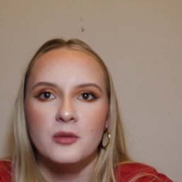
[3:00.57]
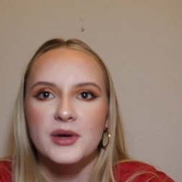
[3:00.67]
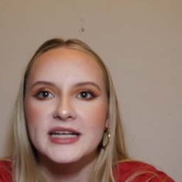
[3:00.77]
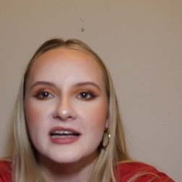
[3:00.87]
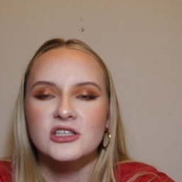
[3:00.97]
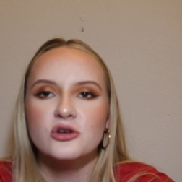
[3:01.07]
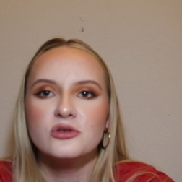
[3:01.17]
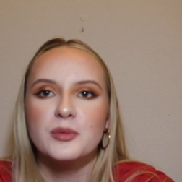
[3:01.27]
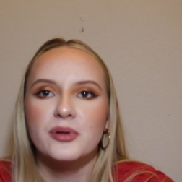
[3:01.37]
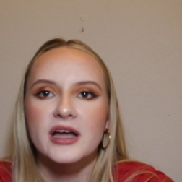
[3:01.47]
But guess
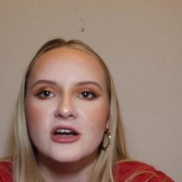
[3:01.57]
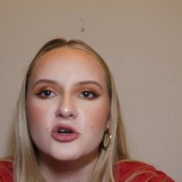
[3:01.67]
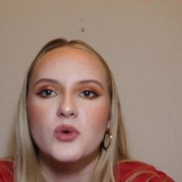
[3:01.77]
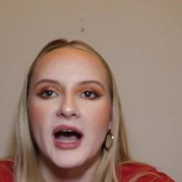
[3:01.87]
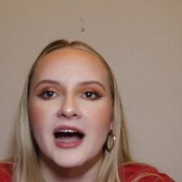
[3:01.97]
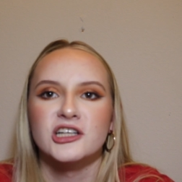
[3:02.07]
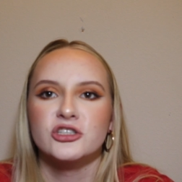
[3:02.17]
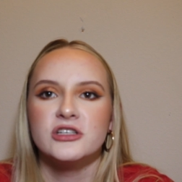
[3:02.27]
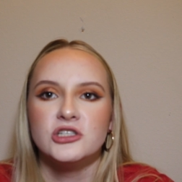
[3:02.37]
who the player who actually